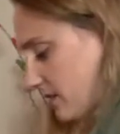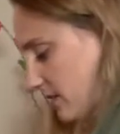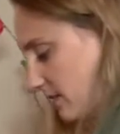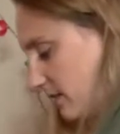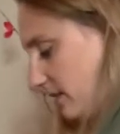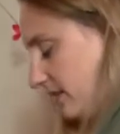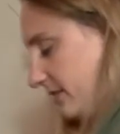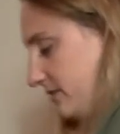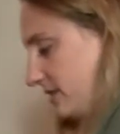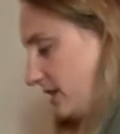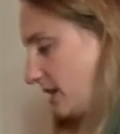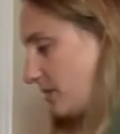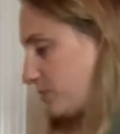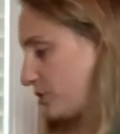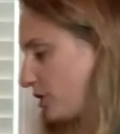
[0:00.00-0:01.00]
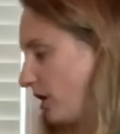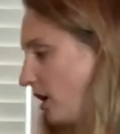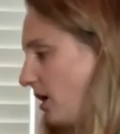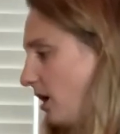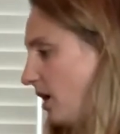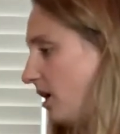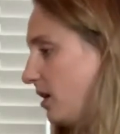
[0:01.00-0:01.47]
Lifting up
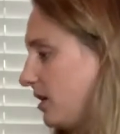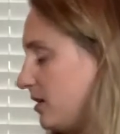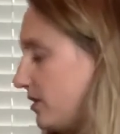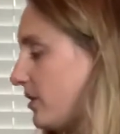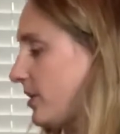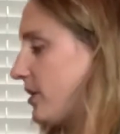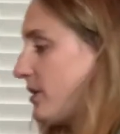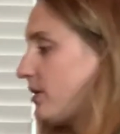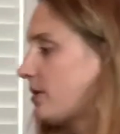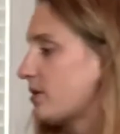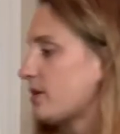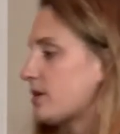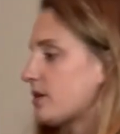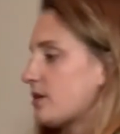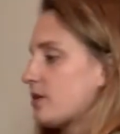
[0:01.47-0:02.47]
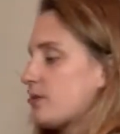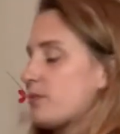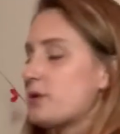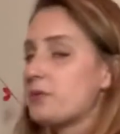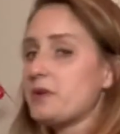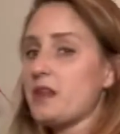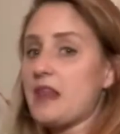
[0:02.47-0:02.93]
tall,
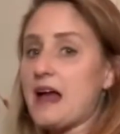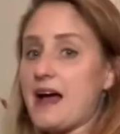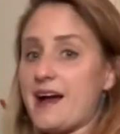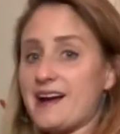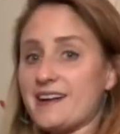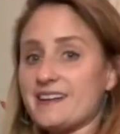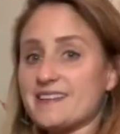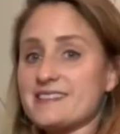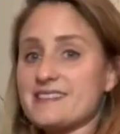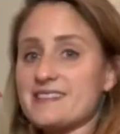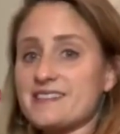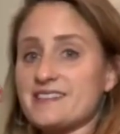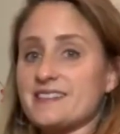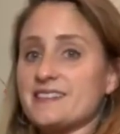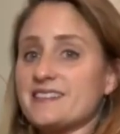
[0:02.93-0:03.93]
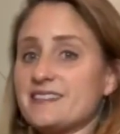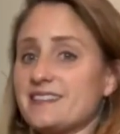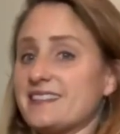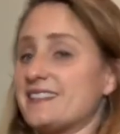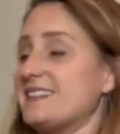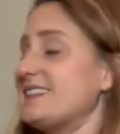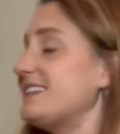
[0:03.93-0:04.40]
but relaxed.
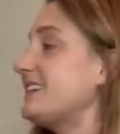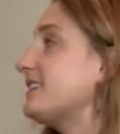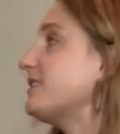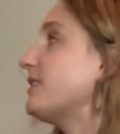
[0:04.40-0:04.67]
Inhale,